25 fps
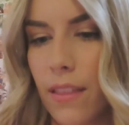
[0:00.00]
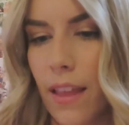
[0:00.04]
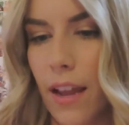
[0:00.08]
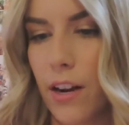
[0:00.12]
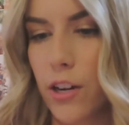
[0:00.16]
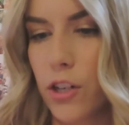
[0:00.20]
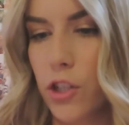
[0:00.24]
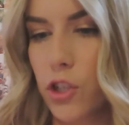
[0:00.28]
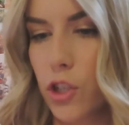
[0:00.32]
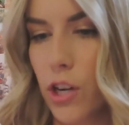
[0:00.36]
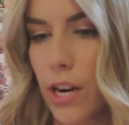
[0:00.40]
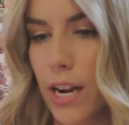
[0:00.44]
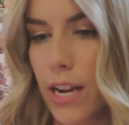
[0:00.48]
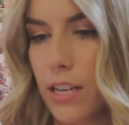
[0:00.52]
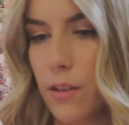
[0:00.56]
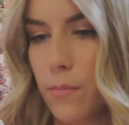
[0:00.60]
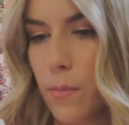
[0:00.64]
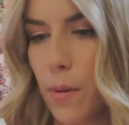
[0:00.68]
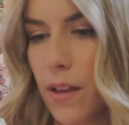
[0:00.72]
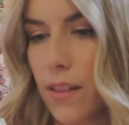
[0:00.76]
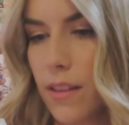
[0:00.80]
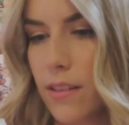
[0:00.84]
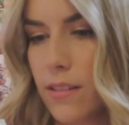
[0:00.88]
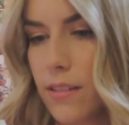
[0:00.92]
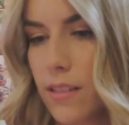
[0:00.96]
They are trained
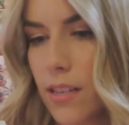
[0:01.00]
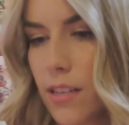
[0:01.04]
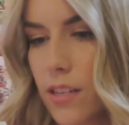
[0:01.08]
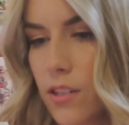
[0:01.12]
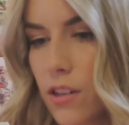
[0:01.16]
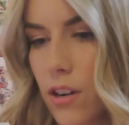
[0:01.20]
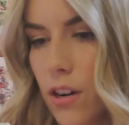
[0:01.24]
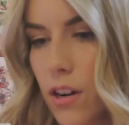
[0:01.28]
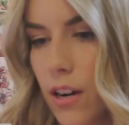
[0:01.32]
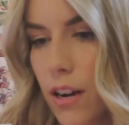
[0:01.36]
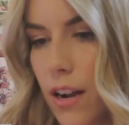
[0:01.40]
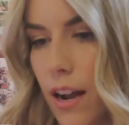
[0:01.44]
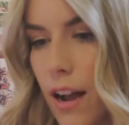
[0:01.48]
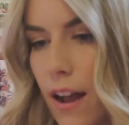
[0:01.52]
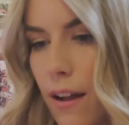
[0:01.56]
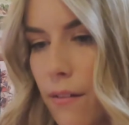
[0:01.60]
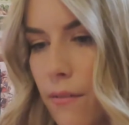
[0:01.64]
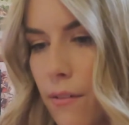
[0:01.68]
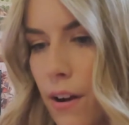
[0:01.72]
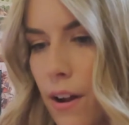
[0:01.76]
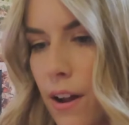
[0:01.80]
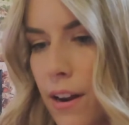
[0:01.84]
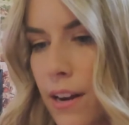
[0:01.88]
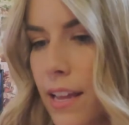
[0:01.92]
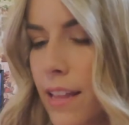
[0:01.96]
by the centaur
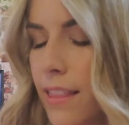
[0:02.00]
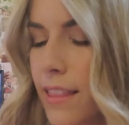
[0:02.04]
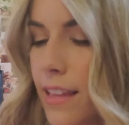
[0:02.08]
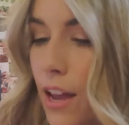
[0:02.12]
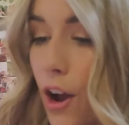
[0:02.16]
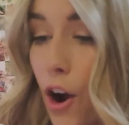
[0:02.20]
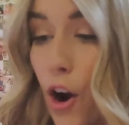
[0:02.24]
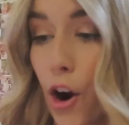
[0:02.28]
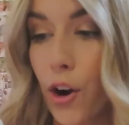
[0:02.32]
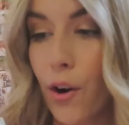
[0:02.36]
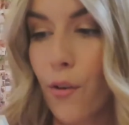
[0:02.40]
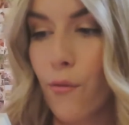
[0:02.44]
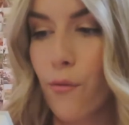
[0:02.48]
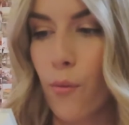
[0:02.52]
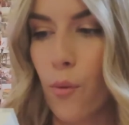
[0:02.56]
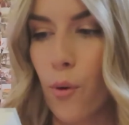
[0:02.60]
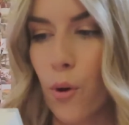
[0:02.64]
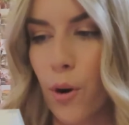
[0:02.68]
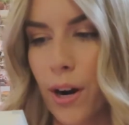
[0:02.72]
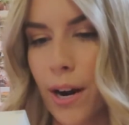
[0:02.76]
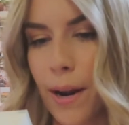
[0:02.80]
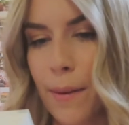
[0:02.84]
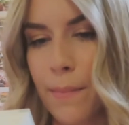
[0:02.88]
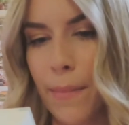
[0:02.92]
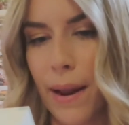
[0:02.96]
Chiron in the art of
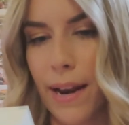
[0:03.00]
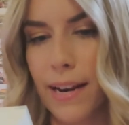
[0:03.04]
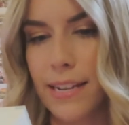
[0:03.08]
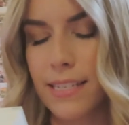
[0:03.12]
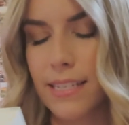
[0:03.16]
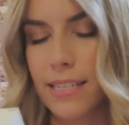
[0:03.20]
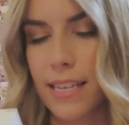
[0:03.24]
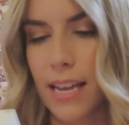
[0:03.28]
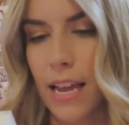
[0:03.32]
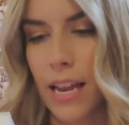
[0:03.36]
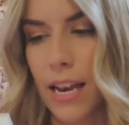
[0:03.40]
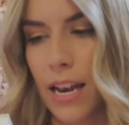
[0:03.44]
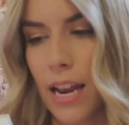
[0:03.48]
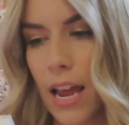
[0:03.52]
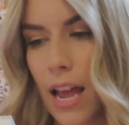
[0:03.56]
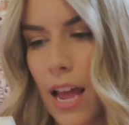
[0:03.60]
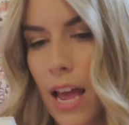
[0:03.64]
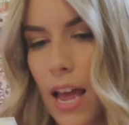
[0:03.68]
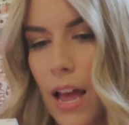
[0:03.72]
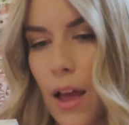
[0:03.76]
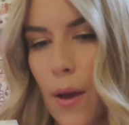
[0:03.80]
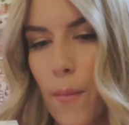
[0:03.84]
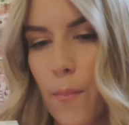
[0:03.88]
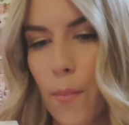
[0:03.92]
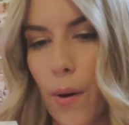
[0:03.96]
war and medicine,
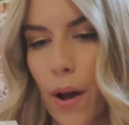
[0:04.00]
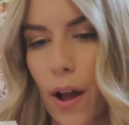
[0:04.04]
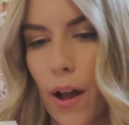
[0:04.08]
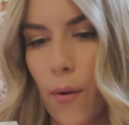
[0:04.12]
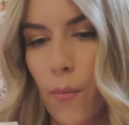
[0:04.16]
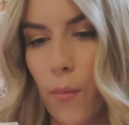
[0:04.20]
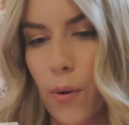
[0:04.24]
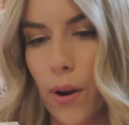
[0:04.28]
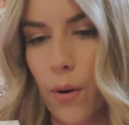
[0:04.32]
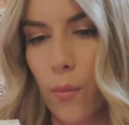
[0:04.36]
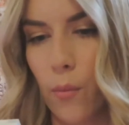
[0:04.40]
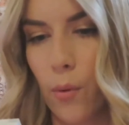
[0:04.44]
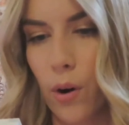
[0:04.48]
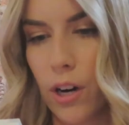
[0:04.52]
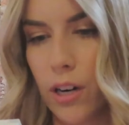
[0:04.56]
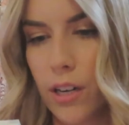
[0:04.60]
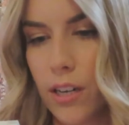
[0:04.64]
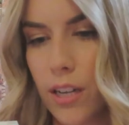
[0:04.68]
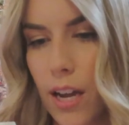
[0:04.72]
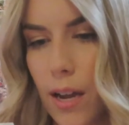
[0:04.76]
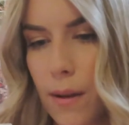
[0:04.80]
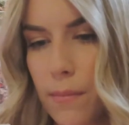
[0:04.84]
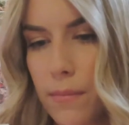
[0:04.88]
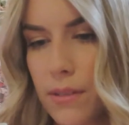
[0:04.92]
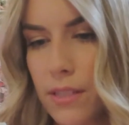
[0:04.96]
but when
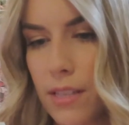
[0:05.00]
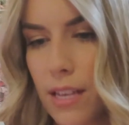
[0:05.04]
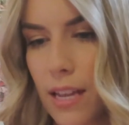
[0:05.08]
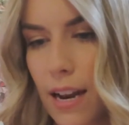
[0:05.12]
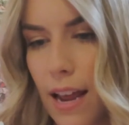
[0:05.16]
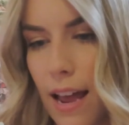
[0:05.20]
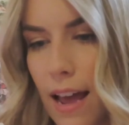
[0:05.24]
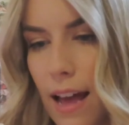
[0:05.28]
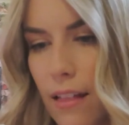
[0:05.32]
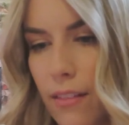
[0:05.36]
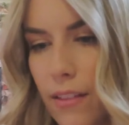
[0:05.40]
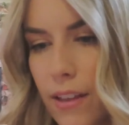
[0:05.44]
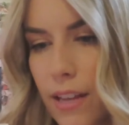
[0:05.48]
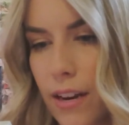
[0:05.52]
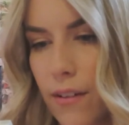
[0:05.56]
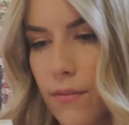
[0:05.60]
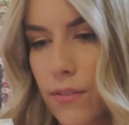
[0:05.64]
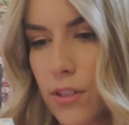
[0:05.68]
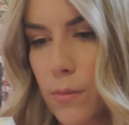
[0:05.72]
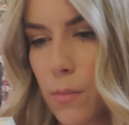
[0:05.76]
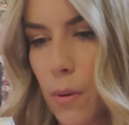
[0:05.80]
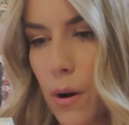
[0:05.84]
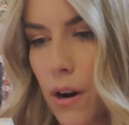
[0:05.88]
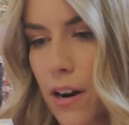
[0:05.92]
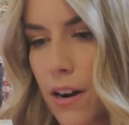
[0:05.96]
word comes that Helen
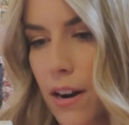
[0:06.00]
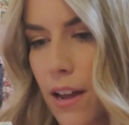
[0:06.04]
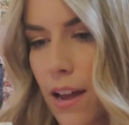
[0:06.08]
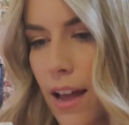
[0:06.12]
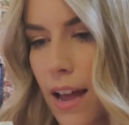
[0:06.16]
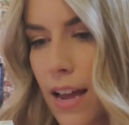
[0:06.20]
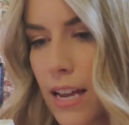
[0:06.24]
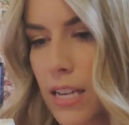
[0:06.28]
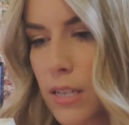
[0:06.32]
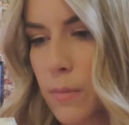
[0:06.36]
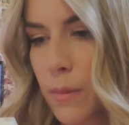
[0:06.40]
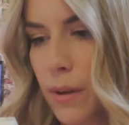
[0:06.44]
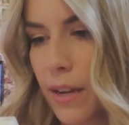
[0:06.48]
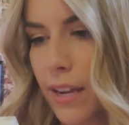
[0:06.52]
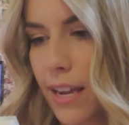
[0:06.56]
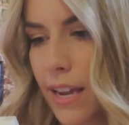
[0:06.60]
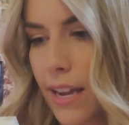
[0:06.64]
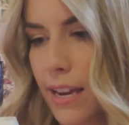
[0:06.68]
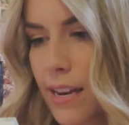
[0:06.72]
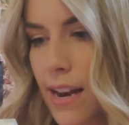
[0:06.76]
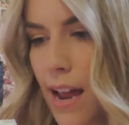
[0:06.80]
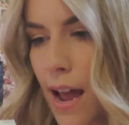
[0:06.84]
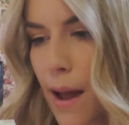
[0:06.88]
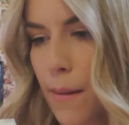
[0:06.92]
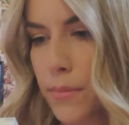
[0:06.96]
of Sparta has been
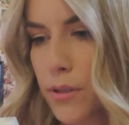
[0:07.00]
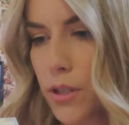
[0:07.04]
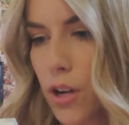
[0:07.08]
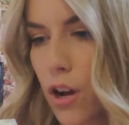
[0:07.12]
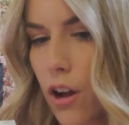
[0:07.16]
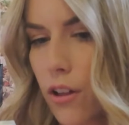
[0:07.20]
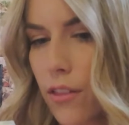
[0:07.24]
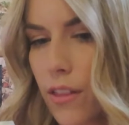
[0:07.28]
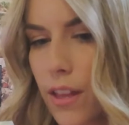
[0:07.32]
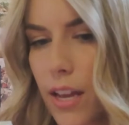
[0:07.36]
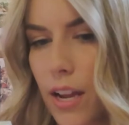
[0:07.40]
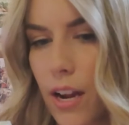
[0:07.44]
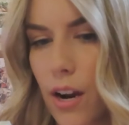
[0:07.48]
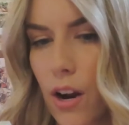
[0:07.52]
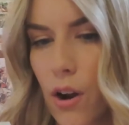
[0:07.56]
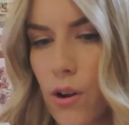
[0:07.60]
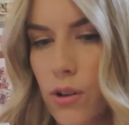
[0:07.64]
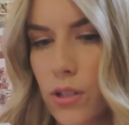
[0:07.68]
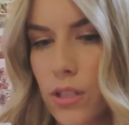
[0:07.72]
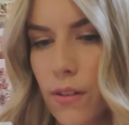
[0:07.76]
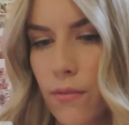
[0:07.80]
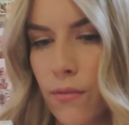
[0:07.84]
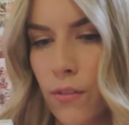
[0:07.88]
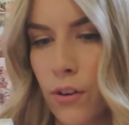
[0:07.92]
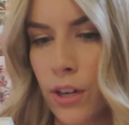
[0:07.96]
kidnapped, all the
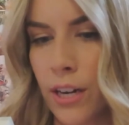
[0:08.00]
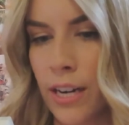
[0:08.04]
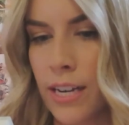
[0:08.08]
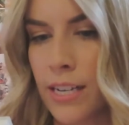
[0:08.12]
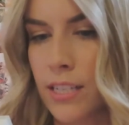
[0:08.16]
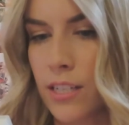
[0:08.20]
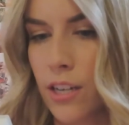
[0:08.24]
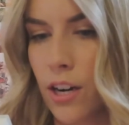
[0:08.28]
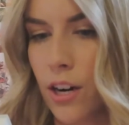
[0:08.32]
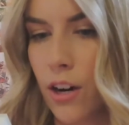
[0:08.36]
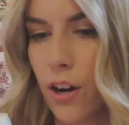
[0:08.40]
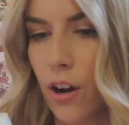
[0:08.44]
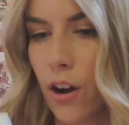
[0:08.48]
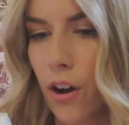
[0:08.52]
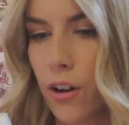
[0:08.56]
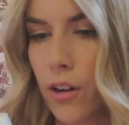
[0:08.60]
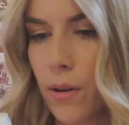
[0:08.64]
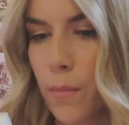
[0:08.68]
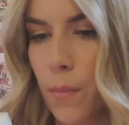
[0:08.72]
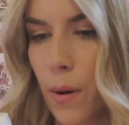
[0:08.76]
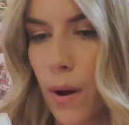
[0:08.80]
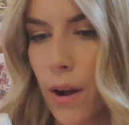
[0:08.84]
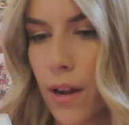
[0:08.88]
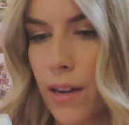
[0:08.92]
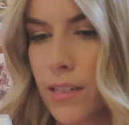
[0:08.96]
heroes of Greece are
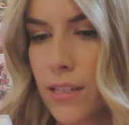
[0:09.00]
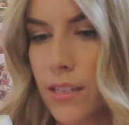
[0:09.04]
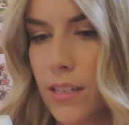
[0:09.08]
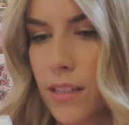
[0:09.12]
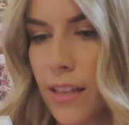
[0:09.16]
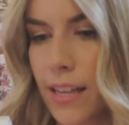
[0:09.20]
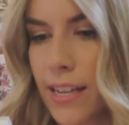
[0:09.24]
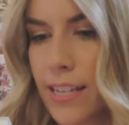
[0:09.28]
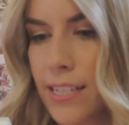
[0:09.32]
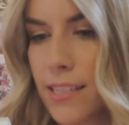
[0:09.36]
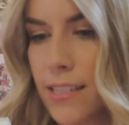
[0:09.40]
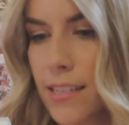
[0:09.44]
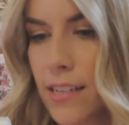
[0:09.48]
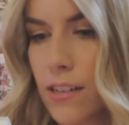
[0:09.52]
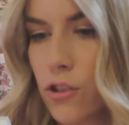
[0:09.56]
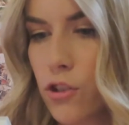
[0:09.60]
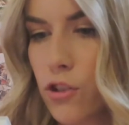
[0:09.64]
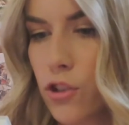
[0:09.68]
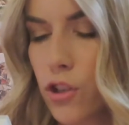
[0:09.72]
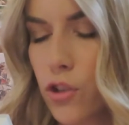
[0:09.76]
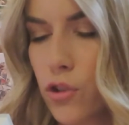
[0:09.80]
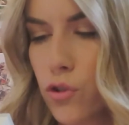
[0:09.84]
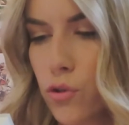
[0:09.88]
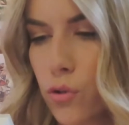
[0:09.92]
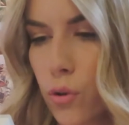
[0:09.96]
called upon to lay siege
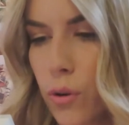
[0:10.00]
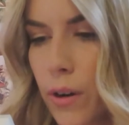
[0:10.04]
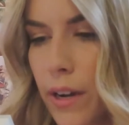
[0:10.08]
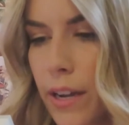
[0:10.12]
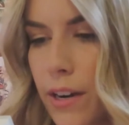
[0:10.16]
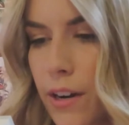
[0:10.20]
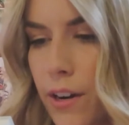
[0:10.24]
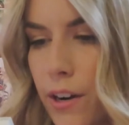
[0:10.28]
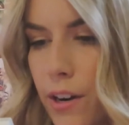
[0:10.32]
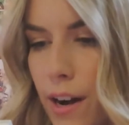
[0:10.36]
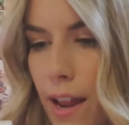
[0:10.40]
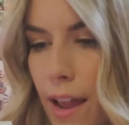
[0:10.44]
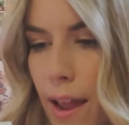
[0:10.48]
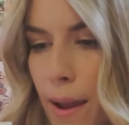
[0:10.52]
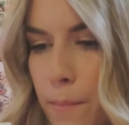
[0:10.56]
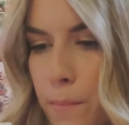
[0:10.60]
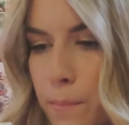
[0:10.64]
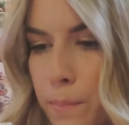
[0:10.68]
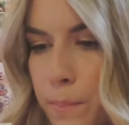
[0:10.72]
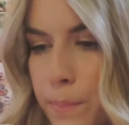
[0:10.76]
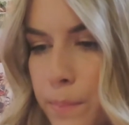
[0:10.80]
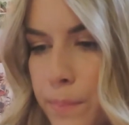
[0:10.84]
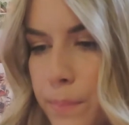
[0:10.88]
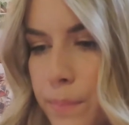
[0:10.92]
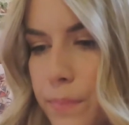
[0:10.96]
to Troy in her
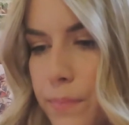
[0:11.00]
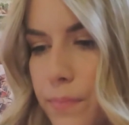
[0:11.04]
name.